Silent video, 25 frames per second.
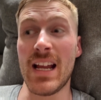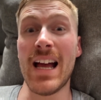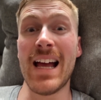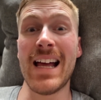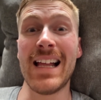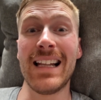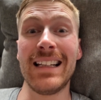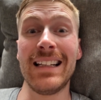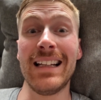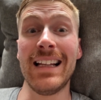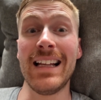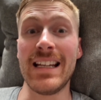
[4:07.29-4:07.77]

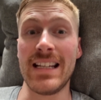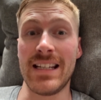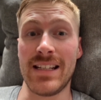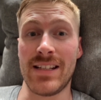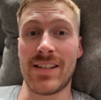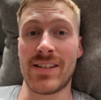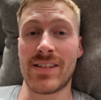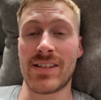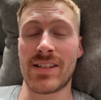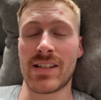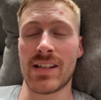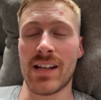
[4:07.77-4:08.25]
At
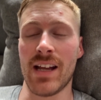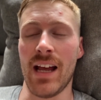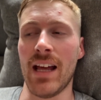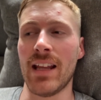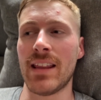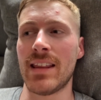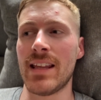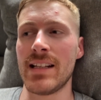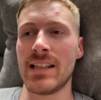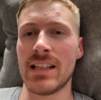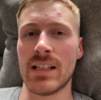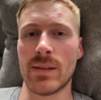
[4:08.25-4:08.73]
least. I
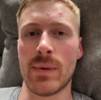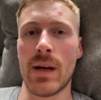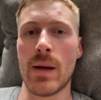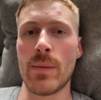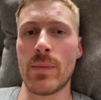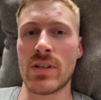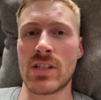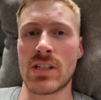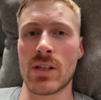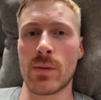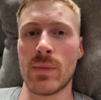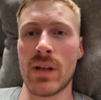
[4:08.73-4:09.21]
think there might
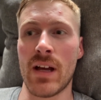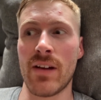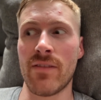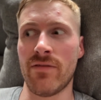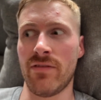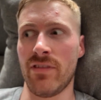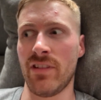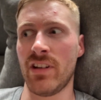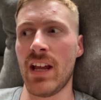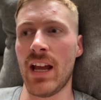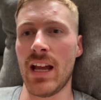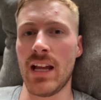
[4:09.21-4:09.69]
be some that I'm
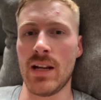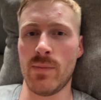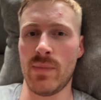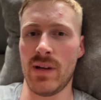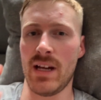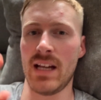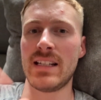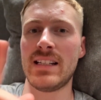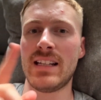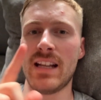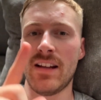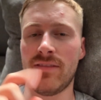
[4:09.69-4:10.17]
forgetting, but
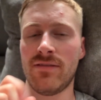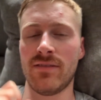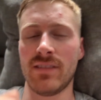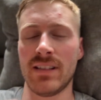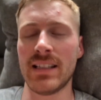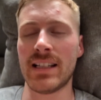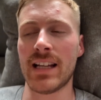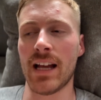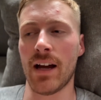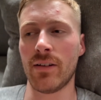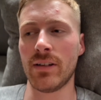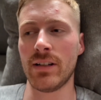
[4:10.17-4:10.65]
I definitely
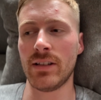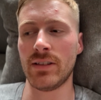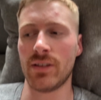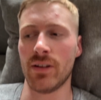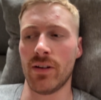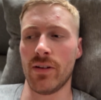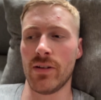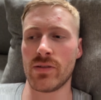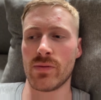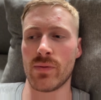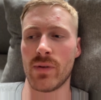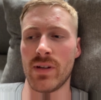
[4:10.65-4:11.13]
counted
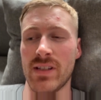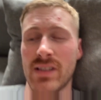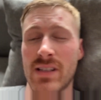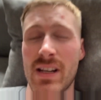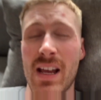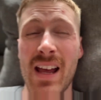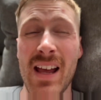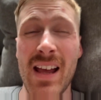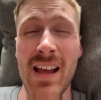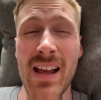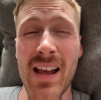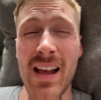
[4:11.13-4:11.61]
those ones.
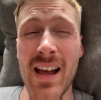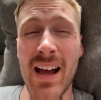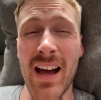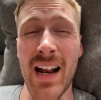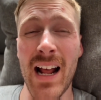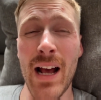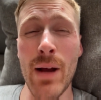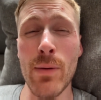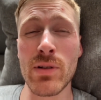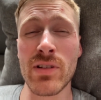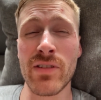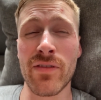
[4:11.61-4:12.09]
And
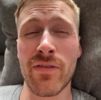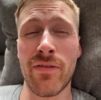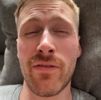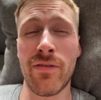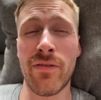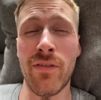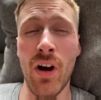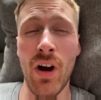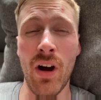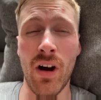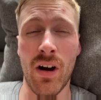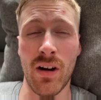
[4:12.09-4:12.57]
I was
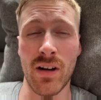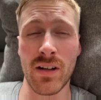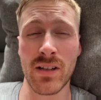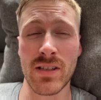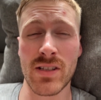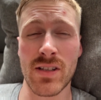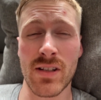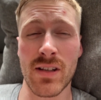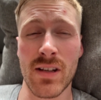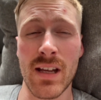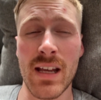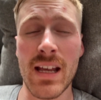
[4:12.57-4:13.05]

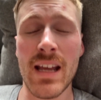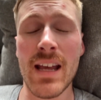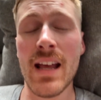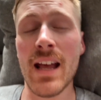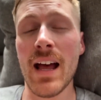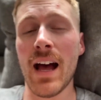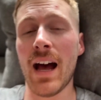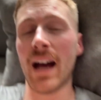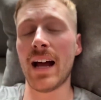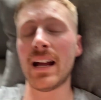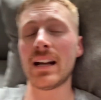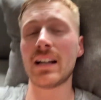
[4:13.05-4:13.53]
fucked.
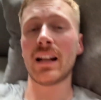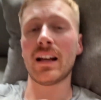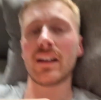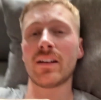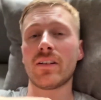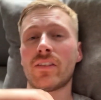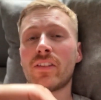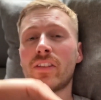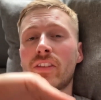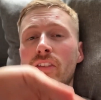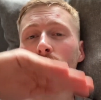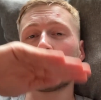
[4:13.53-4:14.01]
I had
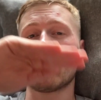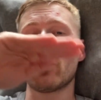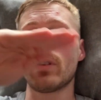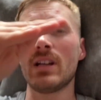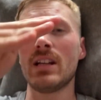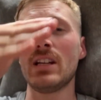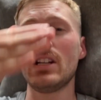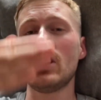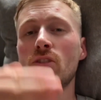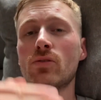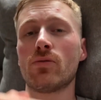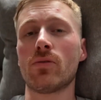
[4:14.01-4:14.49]
like
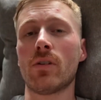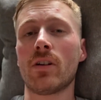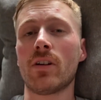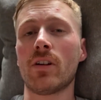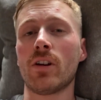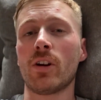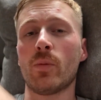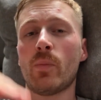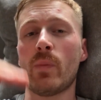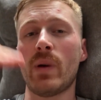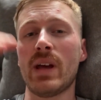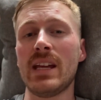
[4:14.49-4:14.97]
three
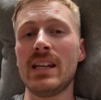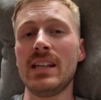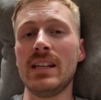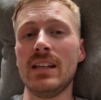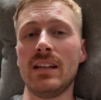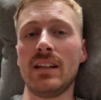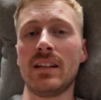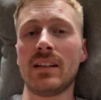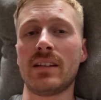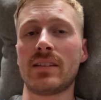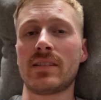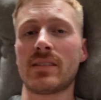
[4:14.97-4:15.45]
drunk
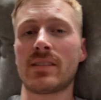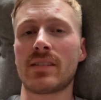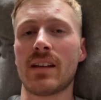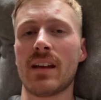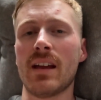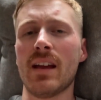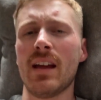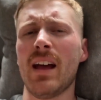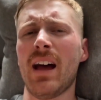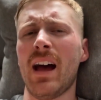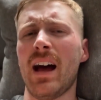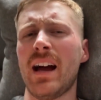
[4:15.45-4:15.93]
peaks.
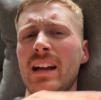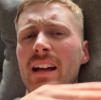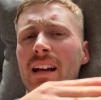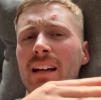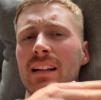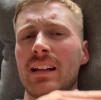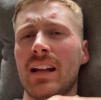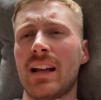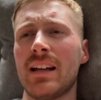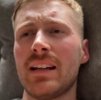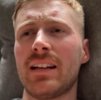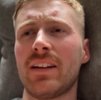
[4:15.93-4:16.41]
I
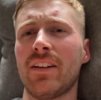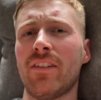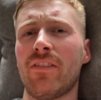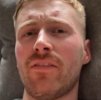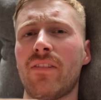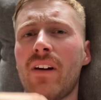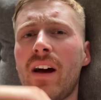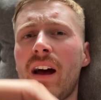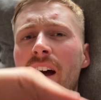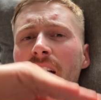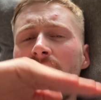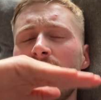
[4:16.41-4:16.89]
had like a
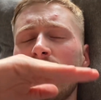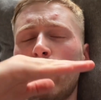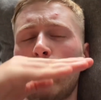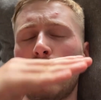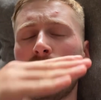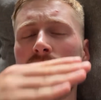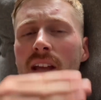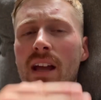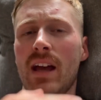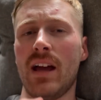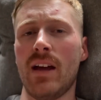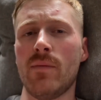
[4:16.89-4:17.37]
5
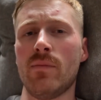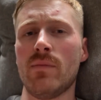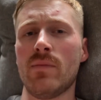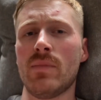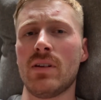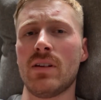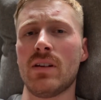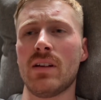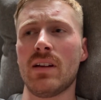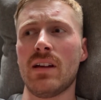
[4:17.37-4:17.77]
p.m.